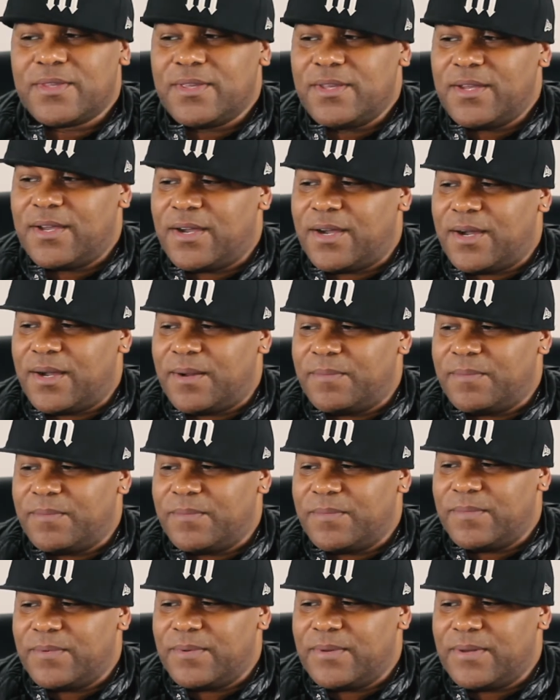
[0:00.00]
I
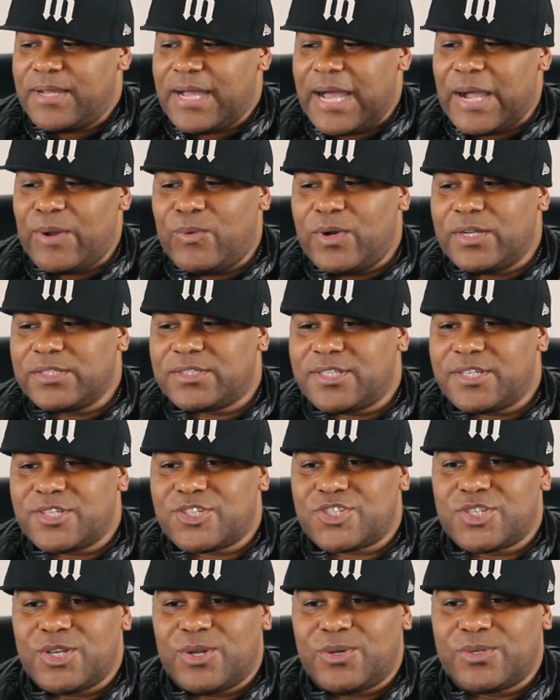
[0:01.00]
want this
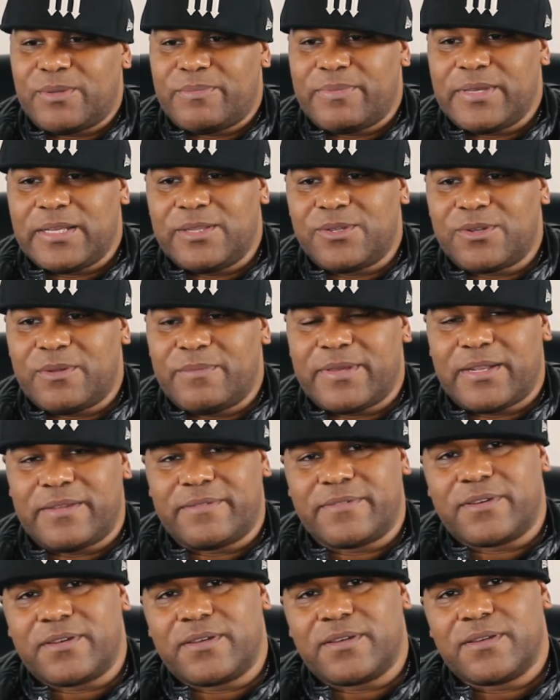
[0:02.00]
show to be a little bit
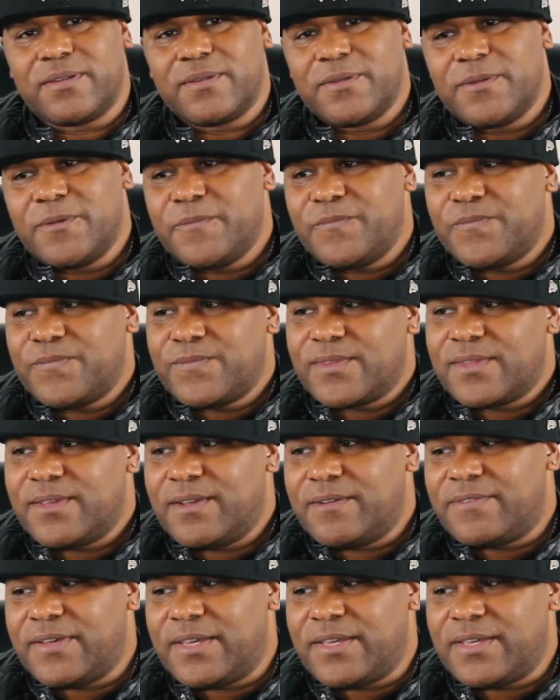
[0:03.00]
of
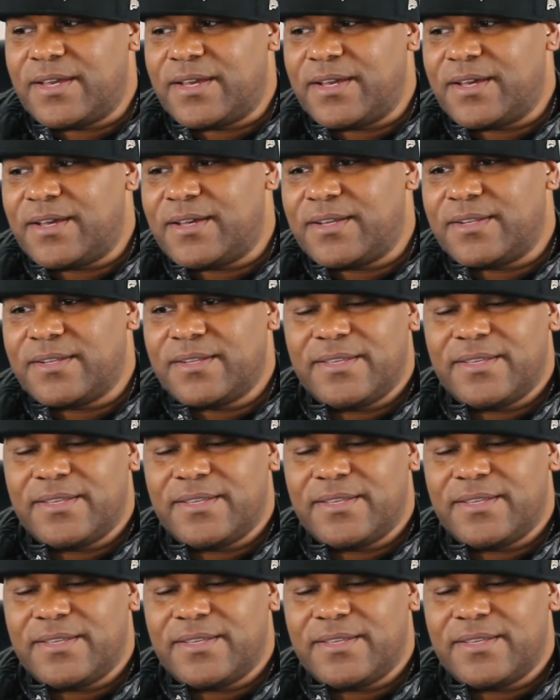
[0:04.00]
a